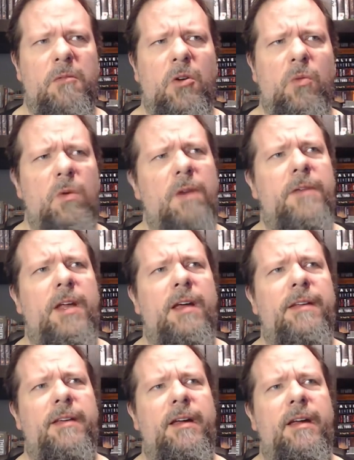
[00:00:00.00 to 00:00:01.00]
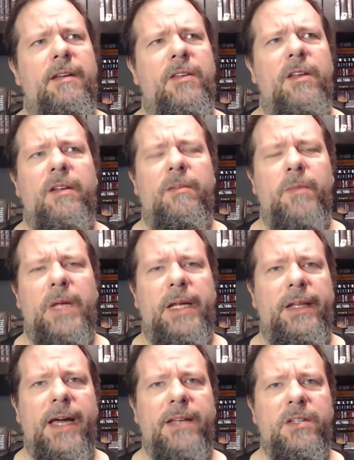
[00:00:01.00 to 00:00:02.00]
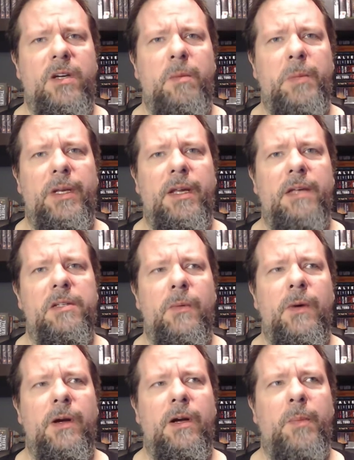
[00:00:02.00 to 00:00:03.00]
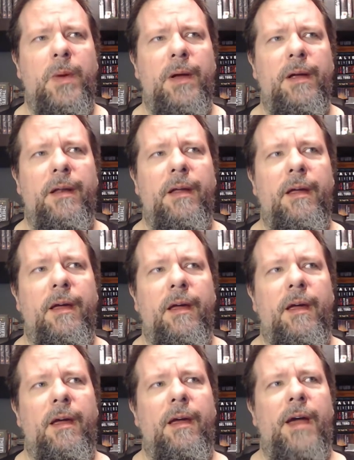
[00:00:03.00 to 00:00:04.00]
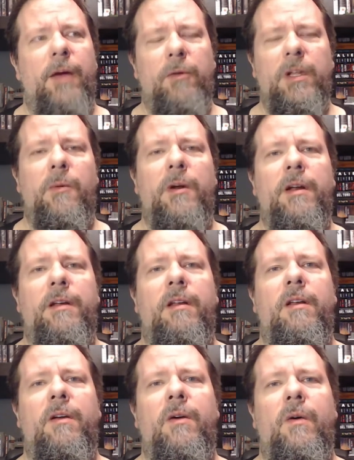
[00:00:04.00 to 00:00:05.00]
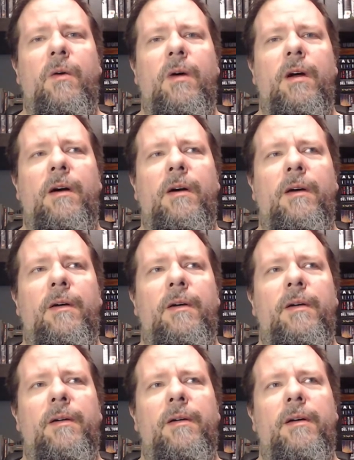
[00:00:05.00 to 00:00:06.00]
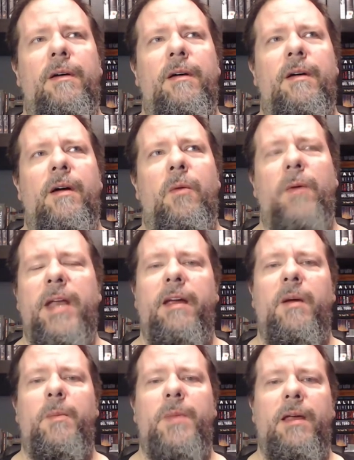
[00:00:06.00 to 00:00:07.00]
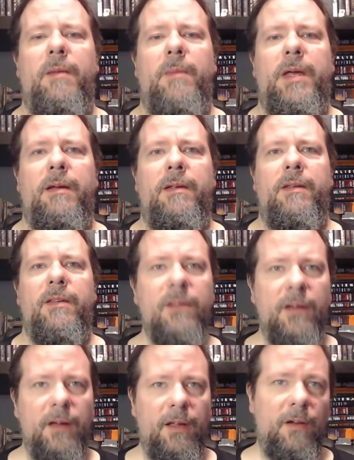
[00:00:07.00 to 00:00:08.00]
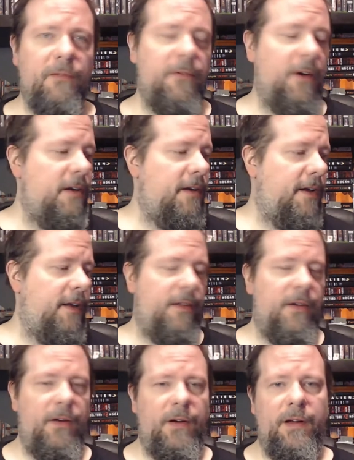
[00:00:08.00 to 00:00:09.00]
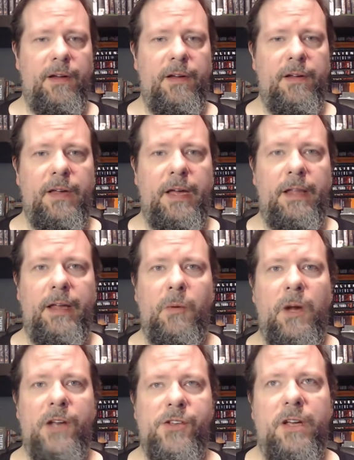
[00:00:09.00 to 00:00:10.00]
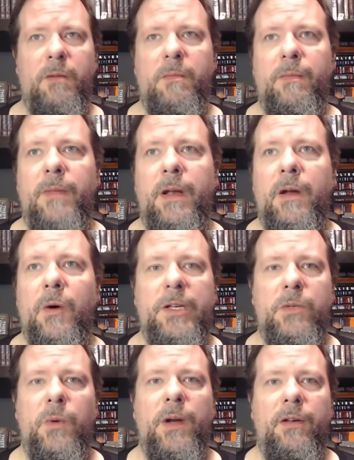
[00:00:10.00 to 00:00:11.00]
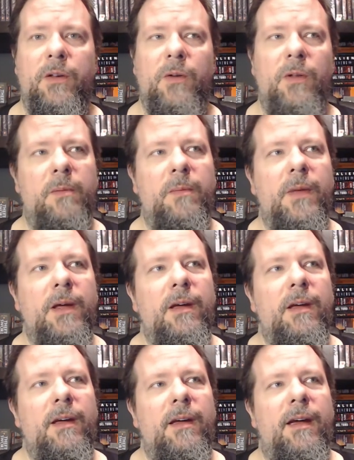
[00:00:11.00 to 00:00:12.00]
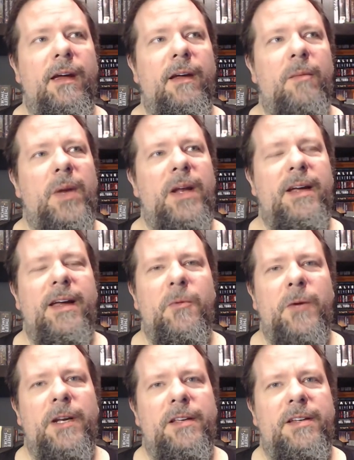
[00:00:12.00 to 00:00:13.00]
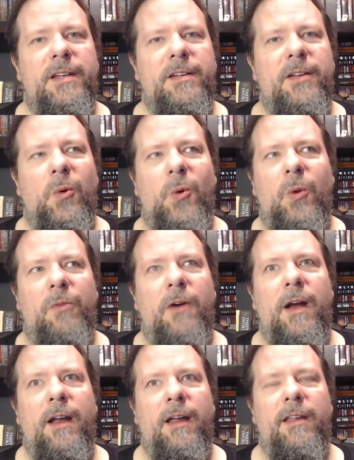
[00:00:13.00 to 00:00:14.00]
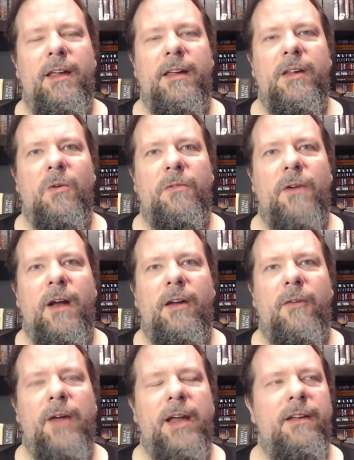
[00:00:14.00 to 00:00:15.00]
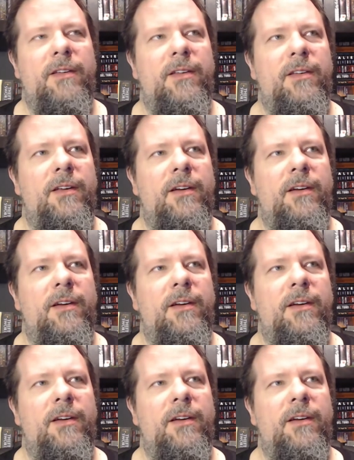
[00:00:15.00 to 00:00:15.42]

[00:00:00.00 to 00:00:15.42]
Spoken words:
rough days, I guess, in my last couple of days of work. But I really wanted to do a reading update because they're fun and they're I like watching them and I always want to do them. But I kind of want to stick to the whole Friday thing, you know, Friday Reads,